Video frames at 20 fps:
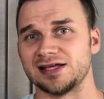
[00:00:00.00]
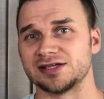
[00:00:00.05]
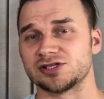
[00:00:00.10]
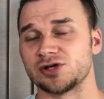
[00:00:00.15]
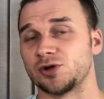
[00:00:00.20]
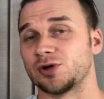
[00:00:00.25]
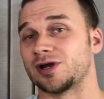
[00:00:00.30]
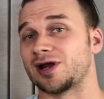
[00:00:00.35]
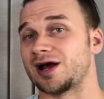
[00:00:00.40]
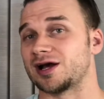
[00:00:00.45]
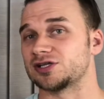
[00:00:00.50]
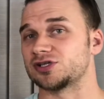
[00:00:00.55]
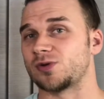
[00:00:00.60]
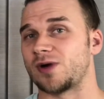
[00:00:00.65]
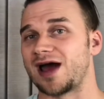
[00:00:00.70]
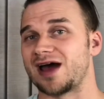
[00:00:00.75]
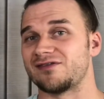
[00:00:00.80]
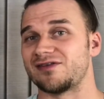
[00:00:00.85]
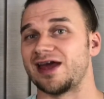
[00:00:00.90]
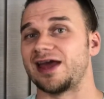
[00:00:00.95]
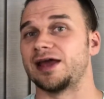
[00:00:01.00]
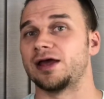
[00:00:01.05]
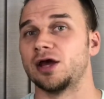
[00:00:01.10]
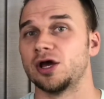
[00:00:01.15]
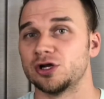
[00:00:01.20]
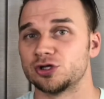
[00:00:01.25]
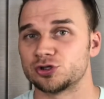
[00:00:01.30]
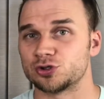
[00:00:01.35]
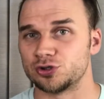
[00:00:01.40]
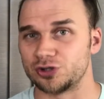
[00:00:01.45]
so you can also have a
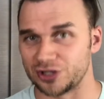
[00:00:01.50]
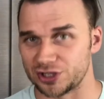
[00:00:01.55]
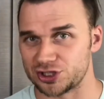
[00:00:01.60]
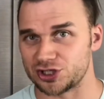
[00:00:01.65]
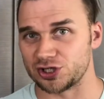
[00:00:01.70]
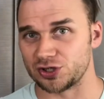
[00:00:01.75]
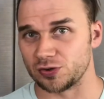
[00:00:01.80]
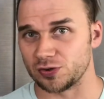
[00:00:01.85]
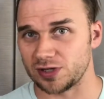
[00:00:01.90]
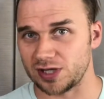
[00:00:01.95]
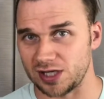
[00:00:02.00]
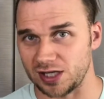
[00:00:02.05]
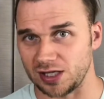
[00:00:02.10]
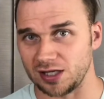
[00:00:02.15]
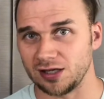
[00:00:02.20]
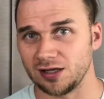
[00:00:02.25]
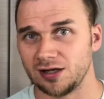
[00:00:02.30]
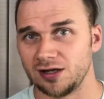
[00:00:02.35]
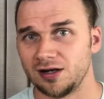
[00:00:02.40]
traditional key,